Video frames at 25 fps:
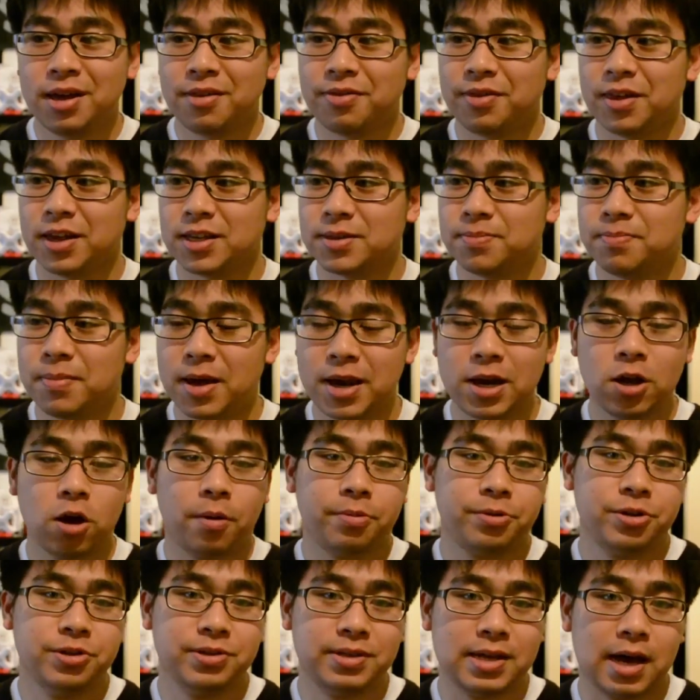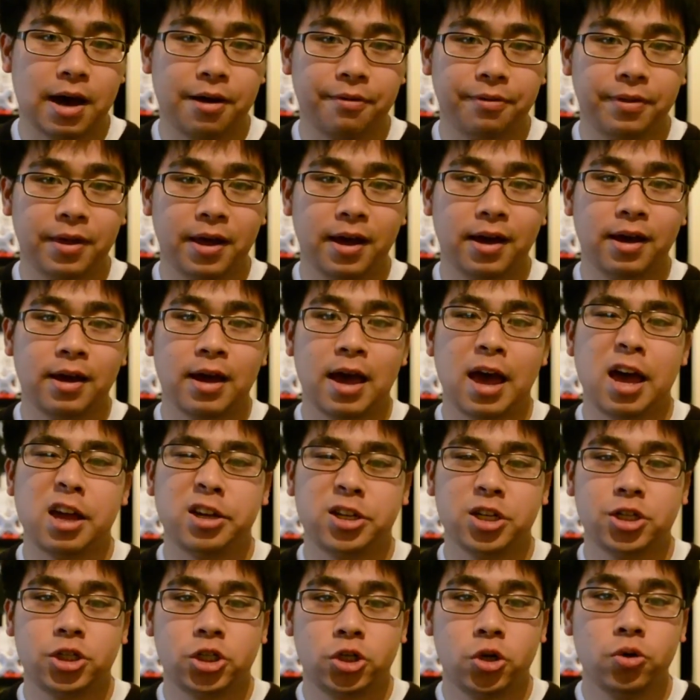There's many options out there, and
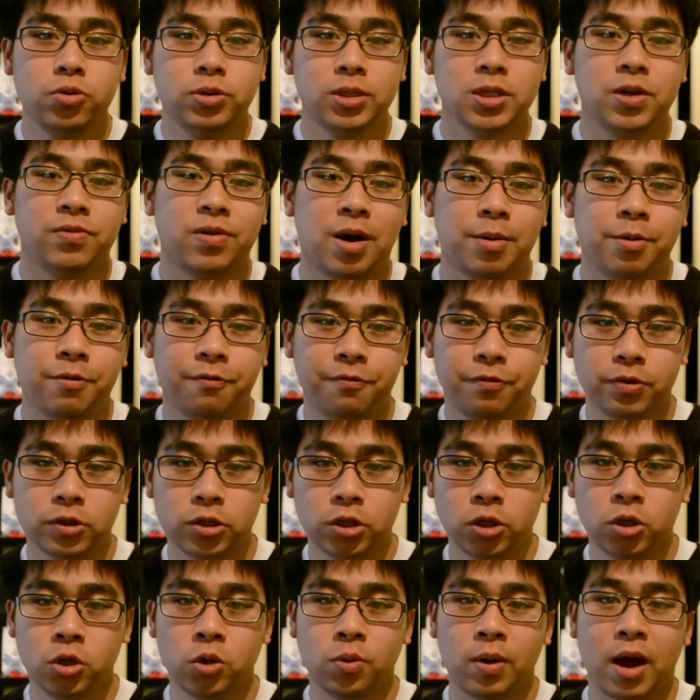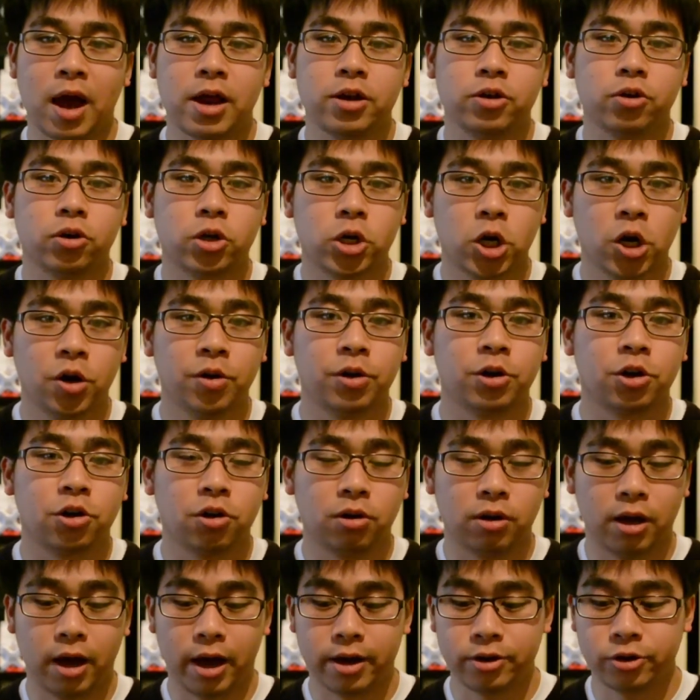it's just the right environment for you and your current
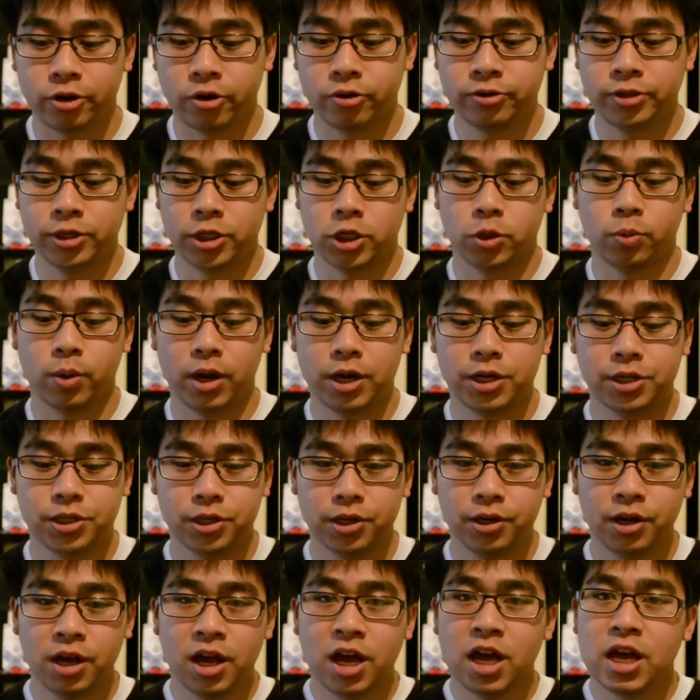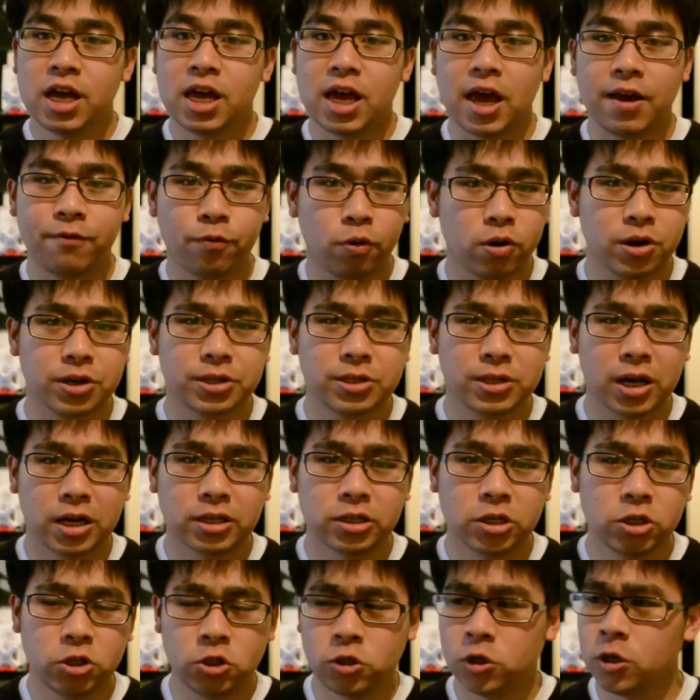and your current situation. If you want to start
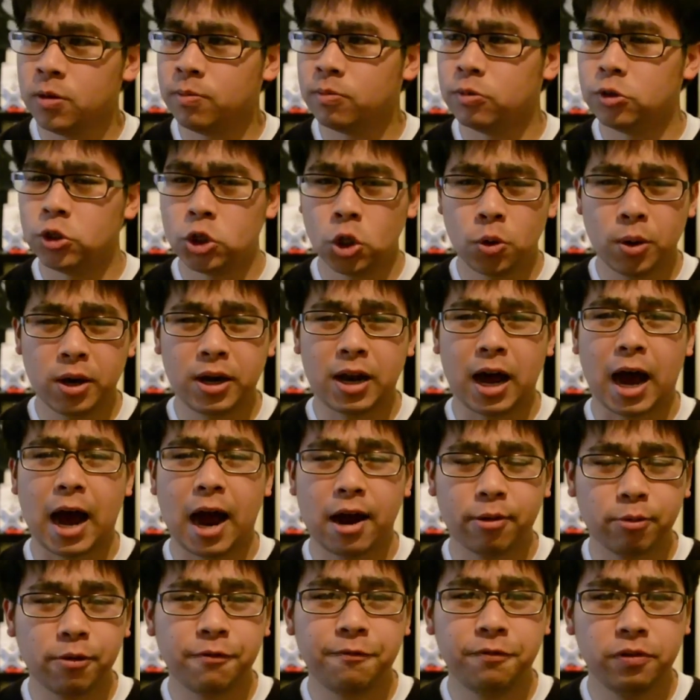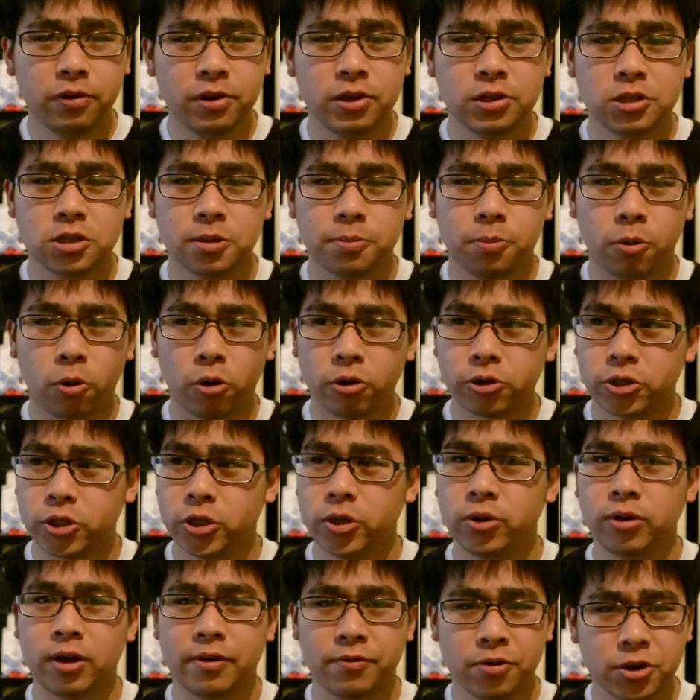YouTube, do it. I will fully support
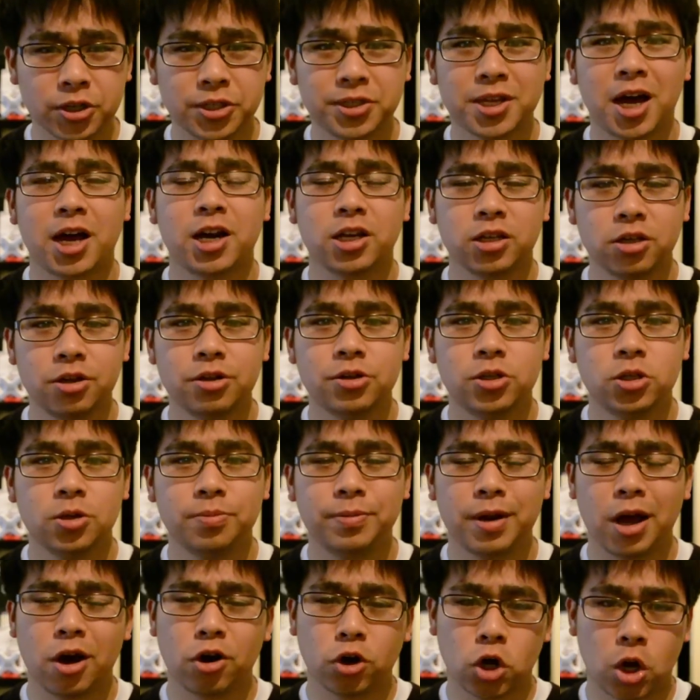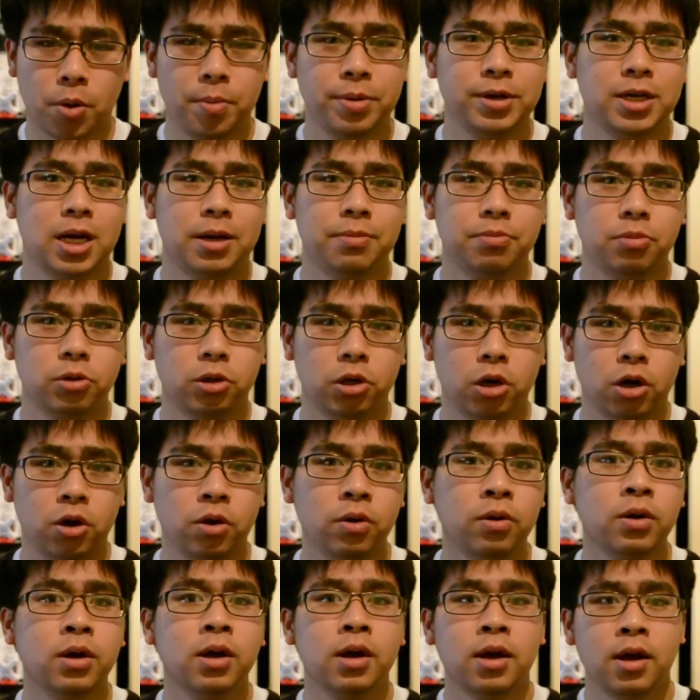you. If you're starting YouTube now, comment down
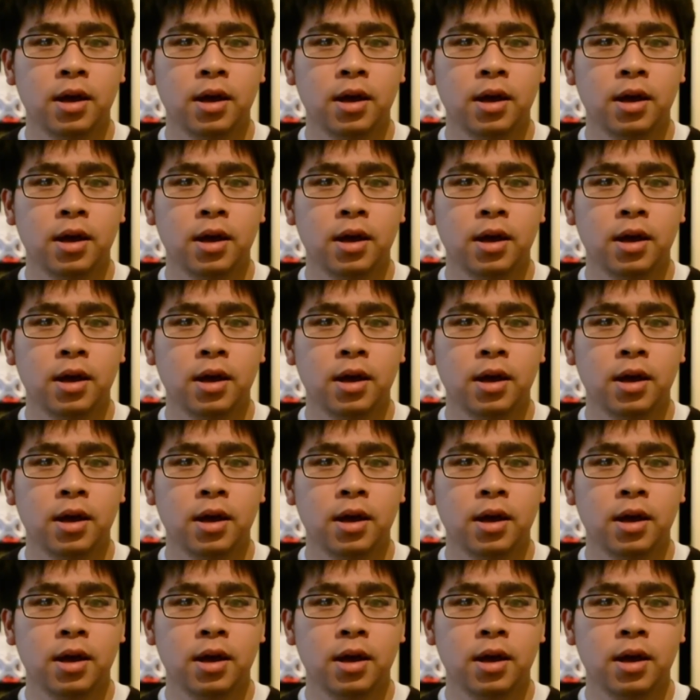below.